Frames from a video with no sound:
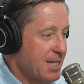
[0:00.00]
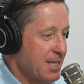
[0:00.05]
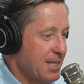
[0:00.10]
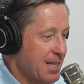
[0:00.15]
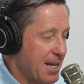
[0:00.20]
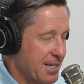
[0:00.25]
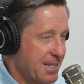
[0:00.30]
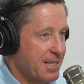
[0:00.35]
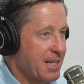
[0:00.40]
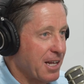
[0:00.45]

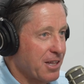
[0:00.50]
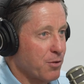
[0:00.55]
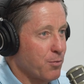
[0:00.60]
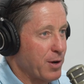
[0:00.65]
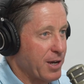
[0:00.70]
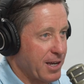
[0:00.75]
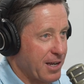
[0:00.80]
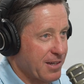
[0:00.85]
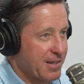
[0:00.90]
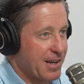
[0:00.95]
that's not the
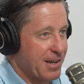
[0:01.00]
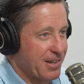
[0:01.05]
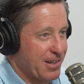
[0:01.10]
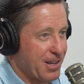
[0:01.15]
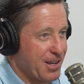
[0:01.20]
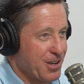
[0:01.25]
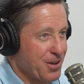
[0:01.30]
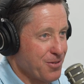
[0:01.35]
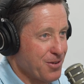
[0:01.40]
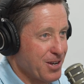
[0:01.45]
way it gets
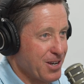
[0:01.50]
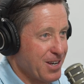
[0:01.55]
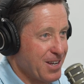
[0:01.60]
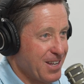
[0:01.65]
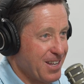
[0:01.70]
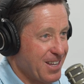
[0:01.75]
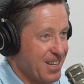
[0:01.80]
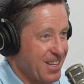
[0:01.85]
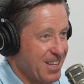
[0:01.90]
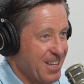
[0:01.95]
executed.
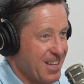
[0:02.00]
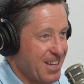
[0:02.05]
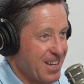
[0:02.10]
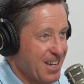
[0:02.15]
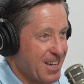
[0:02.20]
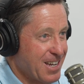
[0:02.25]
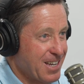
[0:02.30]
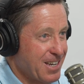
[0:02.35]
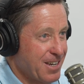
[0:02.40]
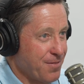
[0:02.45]

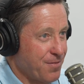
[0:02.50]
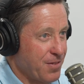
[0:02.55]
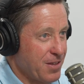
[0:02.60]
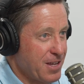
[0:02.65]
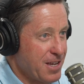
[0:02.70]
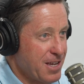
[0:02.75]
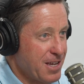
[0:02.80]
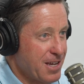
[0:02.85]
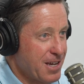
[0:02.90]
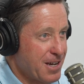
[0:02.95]
And if
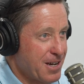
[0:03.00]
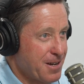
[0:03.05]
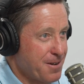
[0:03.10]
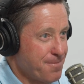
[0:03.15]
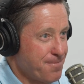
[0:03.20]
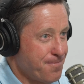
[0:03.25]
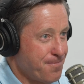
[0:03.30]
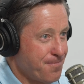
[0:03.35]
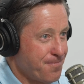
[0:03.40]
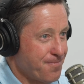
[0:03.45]

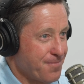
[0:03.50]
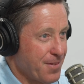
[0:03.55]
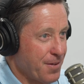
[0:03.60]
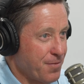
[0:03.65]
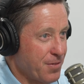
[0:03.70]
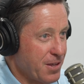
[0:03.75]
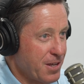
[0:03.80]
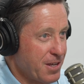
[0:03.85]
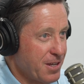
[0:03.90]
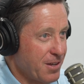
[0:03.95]

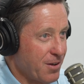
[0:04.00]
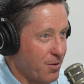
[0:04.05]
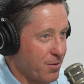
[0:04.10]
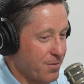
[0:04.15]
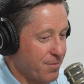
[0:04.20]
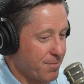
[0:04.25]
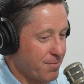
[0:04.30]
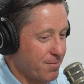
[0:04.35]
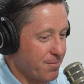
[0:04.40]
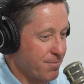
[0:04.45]
the
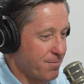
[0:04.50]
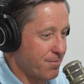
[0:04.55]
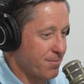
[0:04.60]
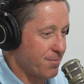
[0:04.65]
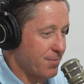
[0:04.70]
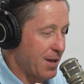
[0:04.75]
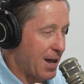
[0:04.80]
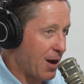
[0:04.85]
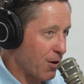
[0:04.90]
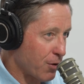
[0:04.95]

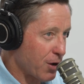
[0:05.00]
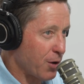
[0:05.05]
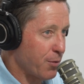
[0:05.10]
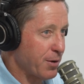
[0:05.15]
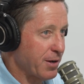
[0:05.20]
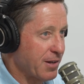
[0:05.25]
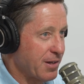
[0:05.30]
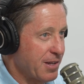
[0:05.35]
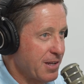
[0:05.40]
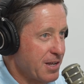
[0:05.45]

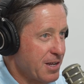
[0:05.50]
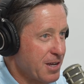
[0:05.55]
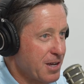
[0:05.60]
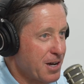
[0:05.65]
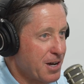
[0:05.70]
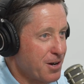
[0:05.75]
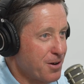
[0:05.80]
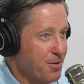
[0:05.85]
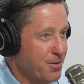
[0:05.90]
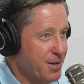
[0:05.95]
outgoing
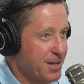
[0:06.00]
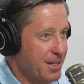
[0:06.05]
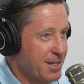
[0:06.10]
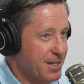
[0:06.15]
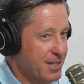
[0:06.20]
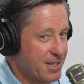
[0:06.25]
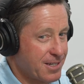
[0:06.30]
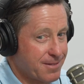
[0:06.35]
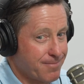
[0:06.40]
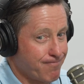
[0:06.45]
CEO
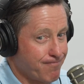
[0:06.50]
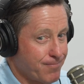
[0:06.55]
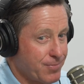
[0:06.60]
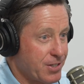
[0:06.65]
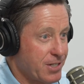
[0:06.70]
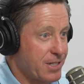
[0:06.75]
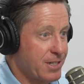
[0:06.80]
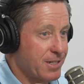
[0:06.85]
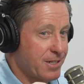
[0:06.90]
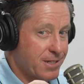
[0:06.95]
is
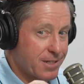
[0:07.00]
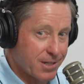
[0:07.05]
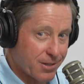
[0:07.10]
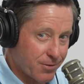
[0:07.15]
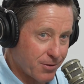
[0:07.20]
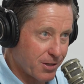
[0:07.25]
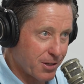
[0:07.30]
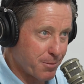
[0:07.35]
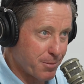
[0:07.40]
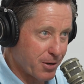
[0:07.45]

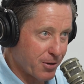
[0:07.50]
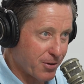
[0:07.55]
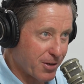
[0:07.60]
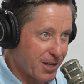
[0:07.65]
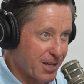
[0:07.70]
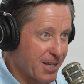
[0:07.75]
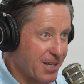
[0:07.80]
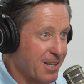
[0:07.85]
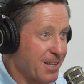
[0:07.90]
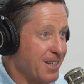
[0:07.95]
still in the
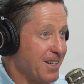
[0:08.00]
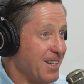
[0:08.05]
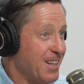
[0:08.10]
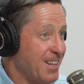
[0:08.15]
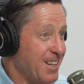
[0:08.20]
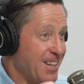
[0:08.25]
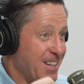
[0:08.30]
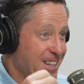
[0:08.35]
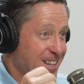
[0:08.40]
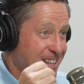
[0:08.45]
building and
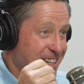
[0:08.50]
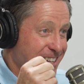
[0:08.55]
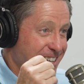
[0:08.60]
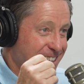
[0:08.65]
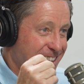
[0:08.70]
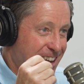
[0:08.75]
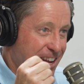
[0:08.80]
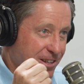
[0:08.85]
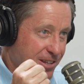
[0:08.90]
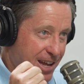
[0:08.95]

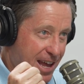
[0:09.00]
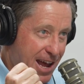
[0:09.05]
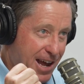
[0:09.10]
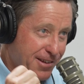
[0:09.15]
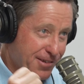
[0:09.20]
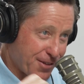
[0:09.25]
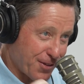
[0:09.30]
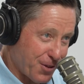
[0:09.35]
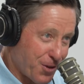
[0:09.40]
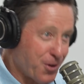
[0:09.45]
has
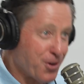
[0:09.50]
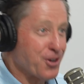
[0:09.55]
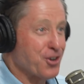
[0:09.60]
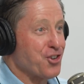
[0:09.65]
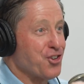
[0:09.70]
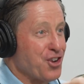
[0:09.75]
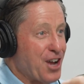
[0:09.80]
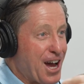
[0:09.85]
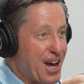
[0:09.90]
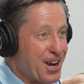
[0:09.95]
cast a long
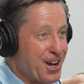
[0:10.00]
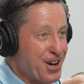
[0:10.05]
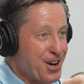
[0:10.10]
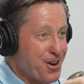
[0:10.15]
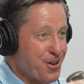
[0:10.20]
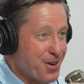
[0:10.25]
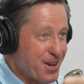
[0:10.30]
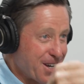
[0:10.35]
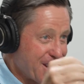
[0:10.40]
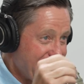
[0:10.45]

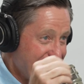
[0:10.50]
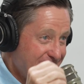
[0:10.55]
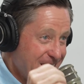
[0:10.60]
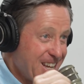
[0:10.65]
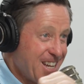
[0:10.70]
shadow, and